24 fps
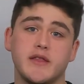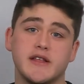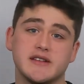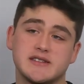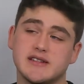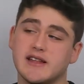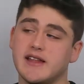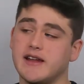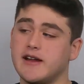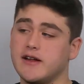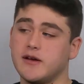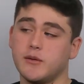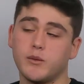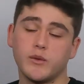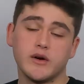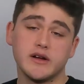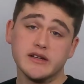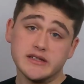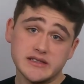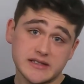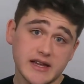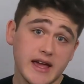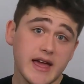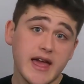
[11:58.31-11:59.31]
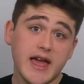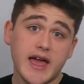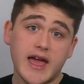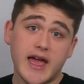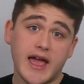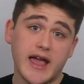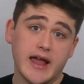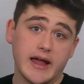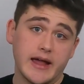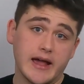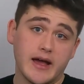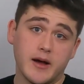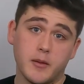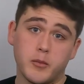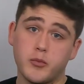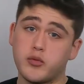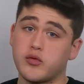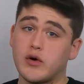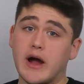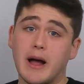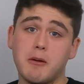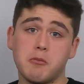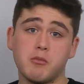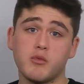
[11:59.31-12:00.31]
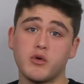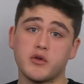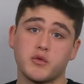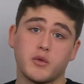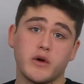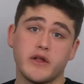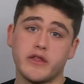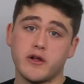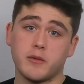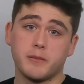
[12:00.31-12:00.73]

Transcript: They said it was a problem with one of